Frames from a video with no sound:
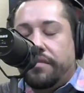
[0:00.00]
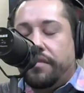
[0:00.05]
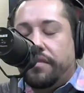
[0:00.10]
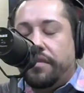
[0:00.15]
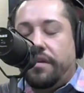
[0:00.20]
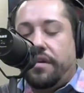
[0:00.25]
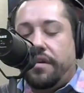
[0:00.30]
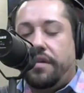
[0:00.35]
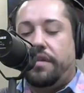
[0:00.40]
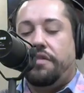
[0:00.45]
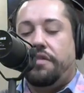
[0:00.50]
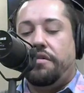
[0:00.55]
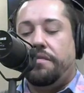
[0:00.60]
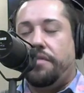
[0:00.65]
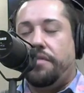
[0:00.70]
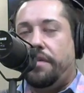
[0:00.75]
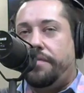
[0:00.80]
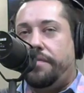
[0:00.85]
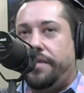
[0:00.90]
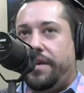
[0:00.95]
I know I'll
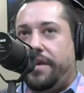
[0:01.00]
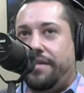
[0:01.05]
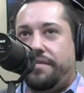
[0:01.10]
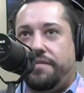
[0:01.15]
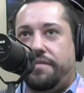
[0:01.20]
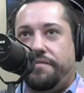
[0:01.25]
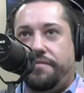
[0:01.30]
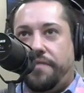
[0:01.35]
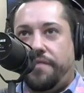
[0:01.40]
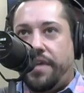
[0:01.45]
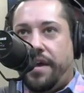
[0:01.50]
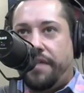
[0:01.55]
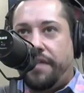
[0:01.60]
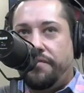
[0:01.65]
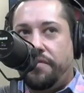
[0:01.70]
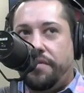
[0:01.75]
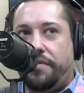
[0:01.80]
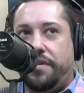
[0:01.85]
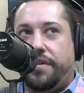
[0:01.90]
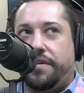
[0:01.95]
probably get some flack for
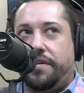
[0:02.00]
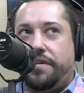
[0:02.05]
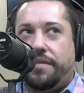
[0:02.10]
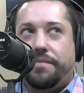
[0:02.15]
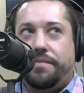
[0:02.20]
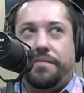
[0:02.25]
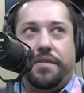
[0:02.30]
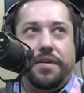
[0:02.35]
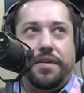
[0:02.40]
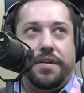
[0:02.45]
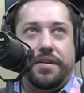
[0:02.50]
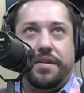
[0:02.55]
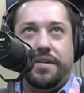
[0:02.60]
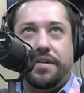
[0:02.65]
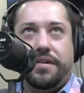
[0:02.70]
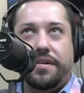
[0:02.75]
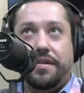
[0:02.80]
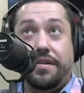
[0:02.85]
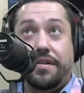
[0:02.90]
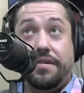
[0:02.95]
this, but
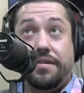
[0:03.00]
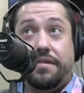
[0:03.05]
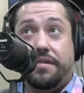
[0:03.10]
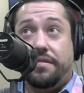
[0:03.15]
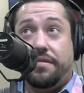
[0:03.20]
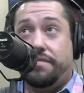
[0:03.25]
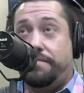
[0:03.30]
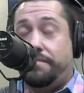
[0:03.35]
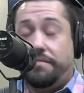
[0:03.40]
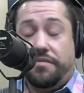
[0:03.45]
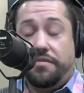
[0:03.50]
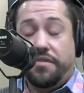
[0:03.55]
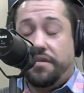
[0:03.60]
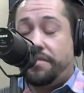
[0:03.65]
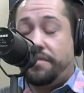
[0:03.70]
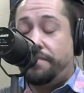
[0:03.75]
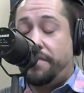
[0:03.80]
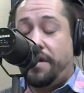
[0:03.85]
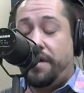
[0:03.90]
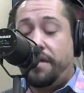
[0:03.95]
this is
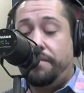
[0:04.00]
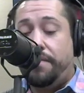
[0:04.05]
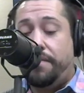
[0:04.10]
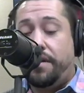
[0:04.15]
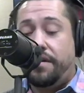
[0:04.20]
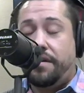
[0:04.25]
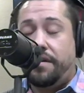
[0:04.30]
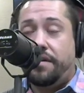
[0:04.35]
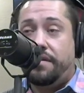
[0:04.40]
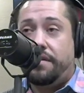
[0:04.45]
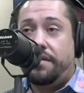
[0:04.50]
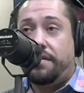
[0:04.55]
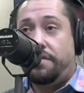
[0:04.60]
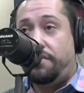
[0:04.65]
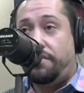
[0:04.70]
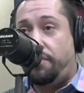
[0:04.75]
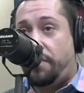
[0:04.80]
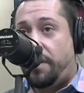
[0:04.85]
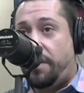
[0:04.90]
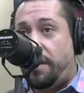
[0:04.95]
just my opinion. This is
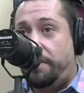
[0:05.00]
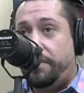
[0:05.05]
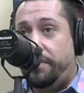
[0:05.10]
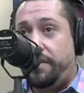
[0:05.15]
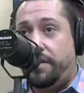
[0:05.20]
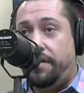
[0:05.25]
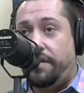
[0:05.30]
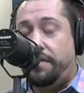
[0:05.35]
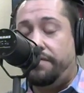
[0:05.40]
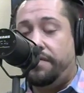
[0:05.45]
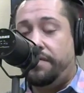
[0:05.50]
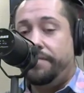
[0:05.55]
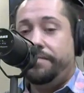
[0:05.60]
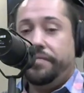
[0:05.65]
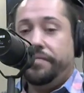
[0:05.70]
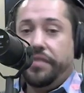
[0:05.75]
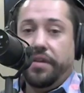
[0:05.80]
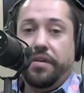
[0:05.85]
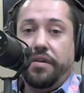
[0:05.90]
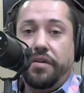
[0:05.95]
what I believe.
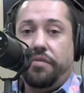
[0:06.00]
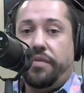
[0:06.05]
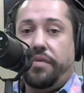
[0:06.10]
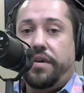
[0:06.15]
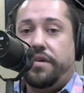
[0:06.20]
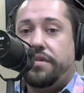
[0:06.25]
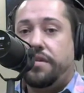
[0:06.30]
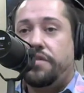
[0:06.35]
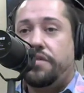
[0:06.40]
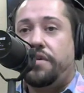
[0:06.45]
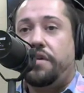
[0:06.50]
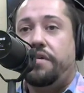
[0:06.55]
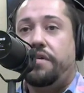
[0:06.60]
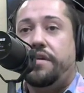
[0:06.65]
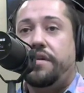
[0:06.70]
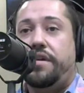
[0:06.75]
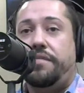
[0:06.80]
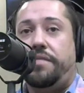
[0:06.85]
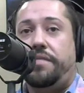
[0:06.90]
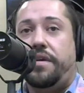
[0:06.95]
We as a
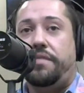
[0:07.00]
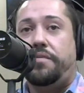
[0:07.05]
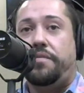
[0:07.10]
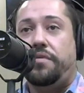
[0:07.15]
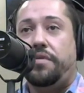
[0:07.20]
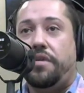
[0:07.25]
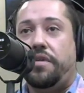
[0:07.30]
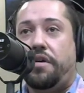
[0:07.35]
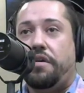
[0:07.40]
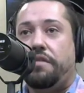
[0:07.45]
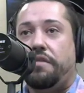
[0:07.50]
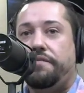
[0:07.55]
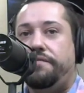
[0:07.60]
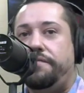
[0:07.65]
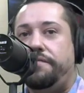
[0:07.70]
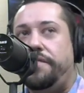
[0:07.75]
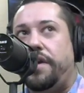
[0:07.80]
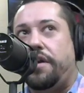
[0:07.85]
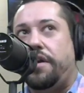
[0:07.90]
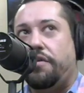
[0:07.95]
Cherokee people are
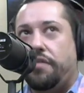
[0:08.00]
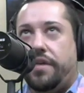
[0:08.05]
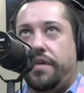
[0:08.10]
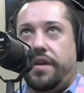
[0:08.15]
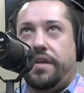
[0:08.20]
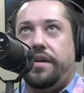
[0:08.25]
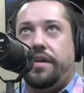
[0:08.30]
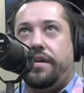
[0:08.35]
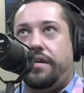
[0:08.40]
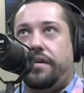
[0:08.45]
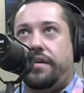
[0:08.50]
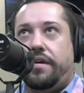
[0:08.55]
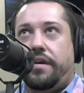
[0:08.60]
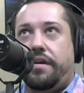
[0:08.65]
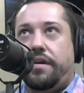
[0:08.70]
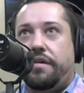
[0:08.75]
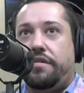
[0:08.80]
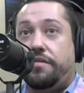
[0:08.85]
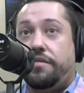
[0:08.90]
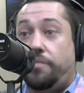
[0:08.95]
very
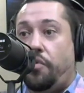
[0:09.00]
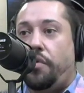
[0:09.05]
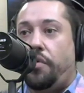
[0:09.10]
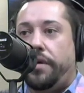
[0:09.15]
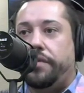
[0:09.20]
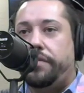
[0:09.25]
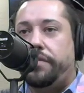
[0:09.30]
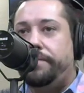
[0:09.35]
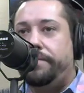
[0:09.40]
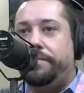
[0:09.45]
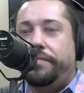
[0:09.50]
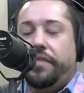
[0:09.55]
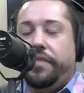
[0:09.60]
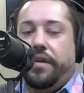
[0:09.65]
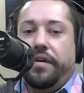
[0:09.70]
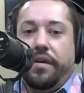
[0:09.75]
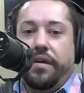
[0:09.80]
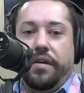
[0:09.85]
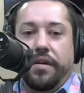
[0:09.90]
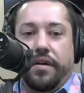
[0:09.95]
spoiled.
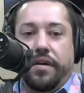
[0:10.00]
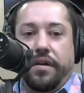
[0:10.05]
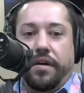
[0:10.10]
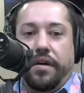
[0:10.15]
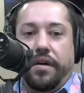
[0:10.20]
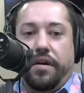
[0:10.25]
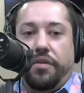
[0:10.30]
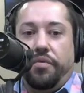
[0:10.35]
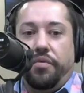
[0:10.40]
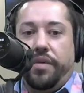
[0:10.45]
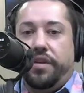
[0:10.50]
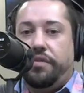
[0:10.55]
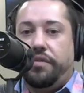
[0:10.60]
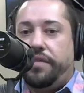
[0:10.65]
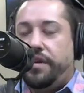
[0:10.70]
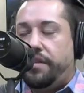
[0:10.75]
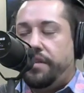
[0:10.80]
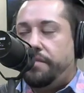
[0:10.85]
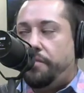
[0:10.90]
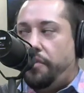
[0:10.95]
We do
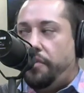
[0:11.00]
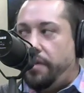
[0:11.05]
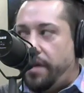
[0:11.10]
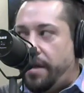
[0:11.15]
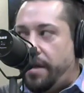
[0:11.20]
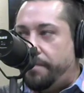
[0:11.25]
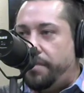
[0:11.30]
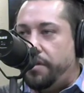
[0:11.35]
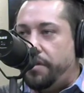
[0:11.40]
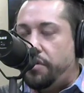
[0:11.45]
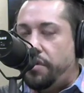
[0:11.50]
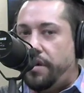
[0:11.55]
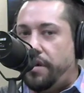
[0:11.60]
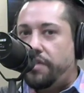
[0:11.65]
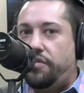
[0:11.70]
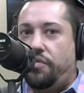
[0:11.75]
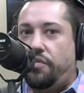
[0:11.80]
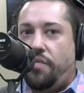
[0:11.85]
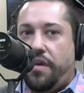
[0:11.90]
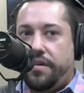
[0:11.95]
get the per capita checks
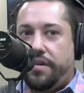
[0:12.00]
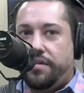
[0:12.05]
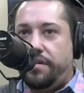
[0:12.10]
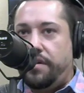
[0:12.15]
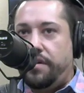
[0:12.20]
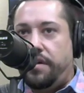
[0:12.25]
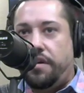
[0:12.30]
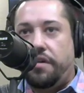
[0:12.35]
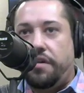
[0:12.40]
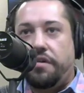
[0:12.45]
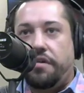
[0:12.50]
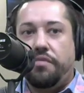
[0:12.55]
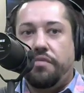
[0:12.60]
twice a year.